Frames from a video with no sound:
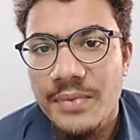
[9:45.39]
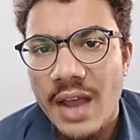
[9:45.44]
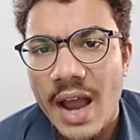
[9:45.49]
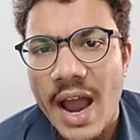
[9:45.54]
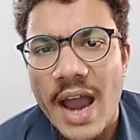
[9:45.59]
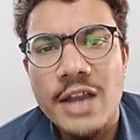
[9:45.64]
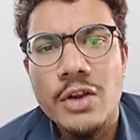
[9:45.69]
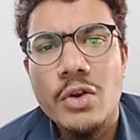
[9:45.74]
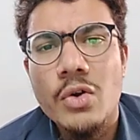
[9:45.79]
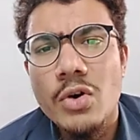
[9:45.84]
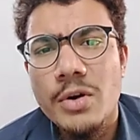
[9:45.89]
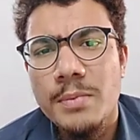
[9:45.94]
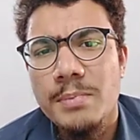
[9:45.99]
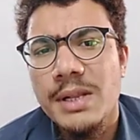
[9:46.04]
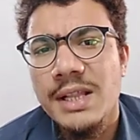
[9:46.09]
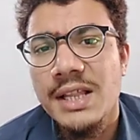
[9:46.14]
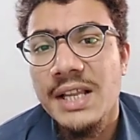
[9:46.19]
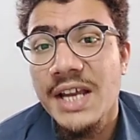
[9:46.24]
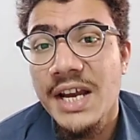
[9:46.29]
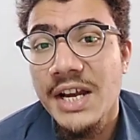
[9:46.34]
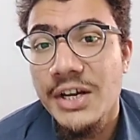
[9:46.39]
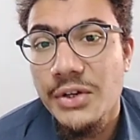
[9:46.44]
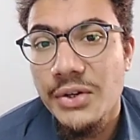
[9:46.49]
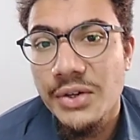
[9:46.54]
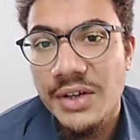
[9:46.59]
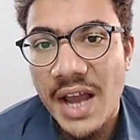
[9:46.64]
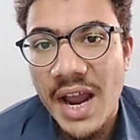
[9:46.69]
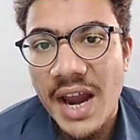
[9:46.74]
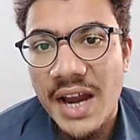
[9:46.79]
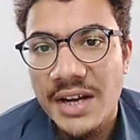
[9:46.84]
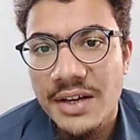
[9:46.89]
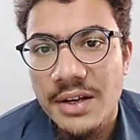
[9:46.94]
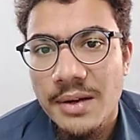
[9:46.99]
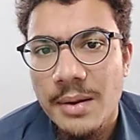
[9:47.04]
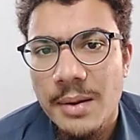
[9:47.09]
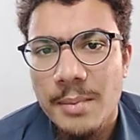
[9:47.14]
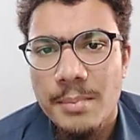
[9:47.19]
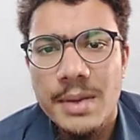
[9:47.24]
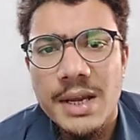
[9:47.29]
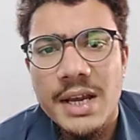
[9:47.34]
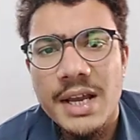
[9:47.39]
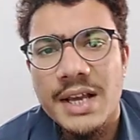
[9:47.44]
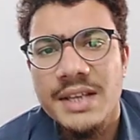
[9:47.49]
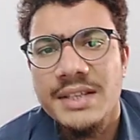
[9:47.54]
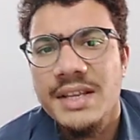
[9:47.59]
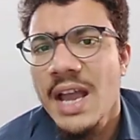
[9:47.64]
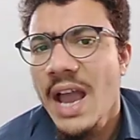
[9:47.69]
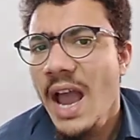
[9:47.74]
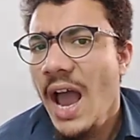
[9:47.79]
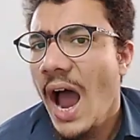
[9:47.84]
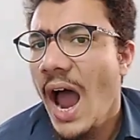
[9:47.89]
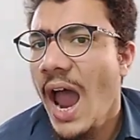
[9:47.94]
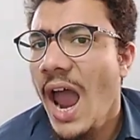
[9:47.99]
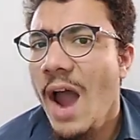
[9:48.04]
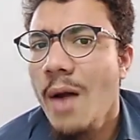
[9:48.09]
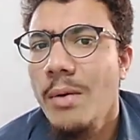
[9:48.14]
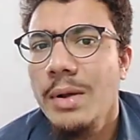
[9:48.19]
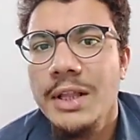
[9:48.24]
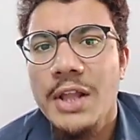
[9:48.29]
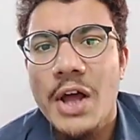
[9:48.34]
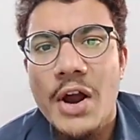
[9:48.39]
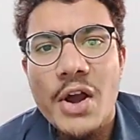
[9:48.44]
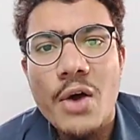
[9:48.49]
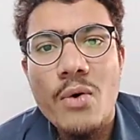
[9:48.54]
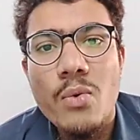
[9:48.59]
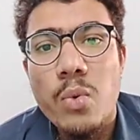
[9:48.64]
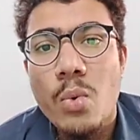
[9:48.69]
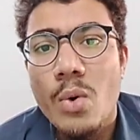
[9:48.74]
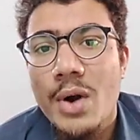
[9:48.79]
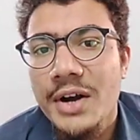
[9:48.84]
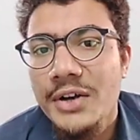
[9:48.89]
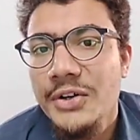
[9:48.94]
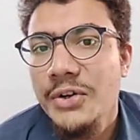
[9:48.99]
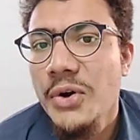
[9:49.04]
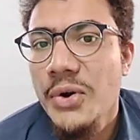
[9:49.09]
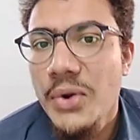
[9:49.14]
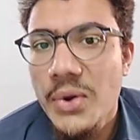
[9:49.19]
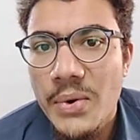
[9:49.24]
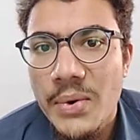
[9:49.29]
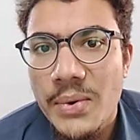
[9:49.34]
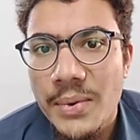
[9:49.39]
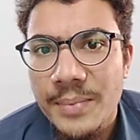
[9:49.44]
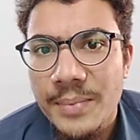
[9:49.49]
I could be late tonight because I have a lot of work to do.